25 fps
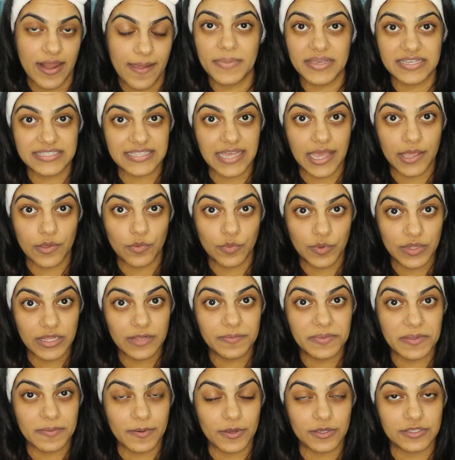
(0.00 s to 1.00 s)
because I will
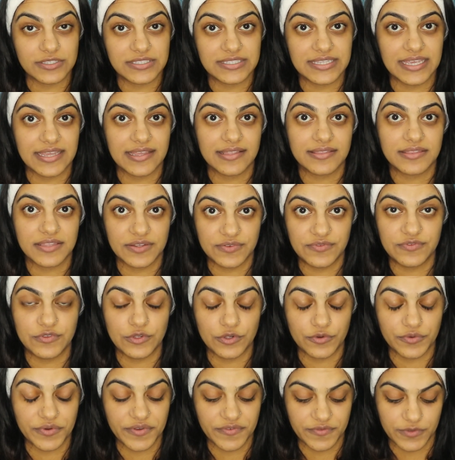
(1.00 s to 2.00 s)
be posting the
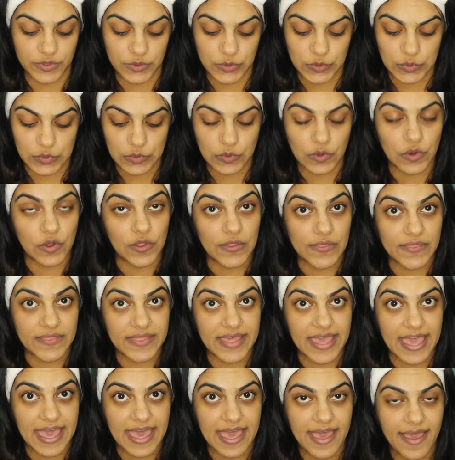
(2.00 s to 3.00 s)
full review on
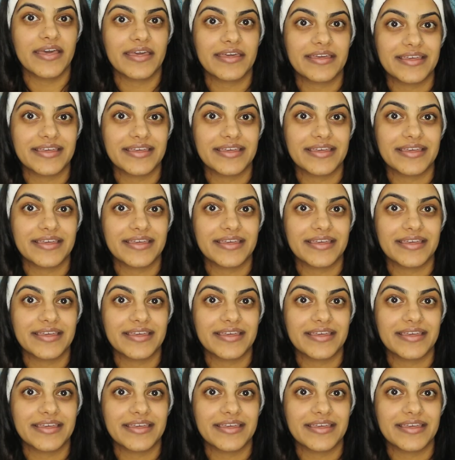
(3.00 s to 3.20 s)
there.